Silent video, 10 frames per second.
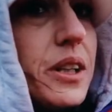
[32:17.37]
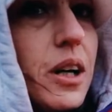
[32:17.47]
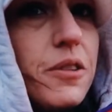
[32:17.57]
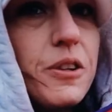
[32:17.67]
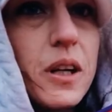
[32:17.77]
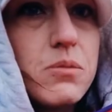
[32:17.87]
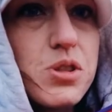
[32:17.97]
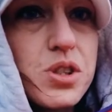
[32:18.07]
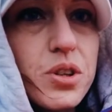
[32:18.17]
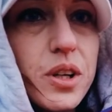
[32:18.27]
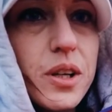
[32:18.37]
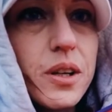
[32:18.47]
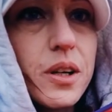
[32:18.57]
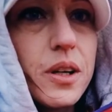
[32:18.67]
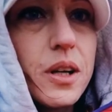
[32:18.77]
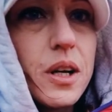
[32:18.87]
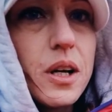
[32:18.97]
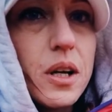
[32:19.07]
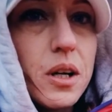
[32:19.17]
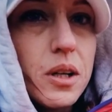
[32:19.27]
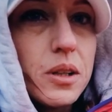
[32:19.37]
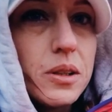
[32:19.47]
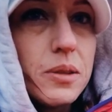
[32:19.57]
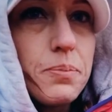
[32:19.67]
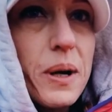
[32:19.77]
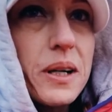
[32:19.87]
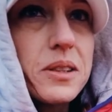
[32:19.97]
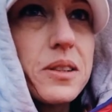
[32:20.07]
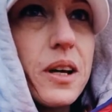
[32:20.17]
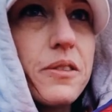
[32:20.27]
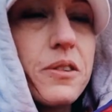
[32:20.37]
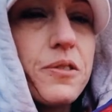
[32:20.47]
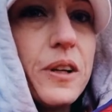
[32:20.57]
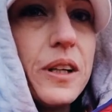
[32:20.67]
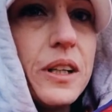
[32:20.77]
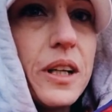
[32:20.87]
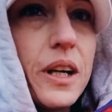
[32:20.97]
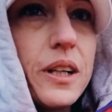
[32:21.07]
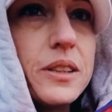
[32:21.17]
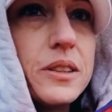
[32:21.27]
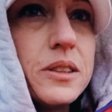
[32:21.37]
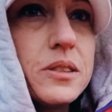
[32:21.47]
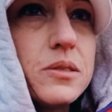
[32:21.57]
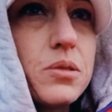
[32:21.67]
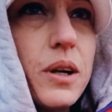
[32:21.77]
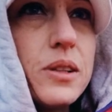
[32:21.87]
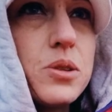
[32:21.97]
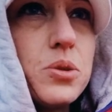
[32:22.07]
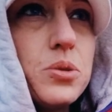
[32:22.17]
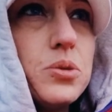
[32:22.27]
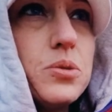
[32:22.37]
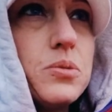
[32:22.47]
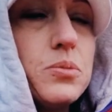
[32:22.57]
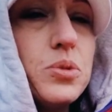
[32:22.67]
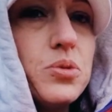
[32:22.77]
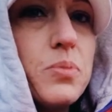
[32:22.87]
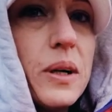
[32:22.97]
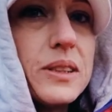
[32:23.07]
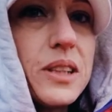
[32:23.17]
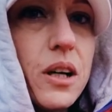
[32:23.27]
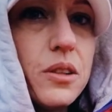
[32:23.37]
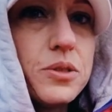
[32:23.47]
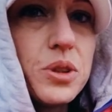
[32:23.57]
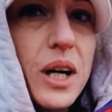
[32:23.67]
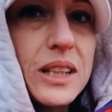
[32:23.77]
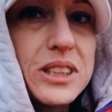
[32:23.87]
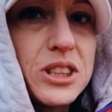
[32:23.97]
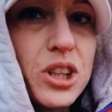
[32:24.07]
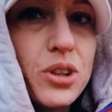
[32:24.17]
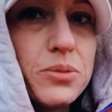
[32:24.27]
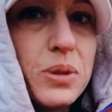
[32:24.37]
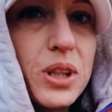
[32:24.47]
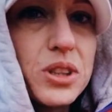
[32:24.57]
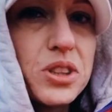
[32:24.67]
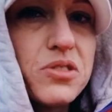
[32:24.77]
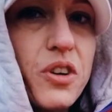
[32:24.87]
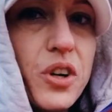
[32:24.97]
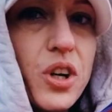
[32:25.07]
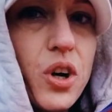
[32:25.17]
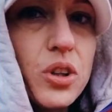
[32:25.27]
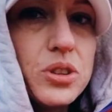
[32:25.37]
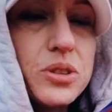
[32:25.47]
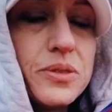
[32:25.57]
I think I'm just gonna pack everything and try to move myself to Castleton because it's very cold.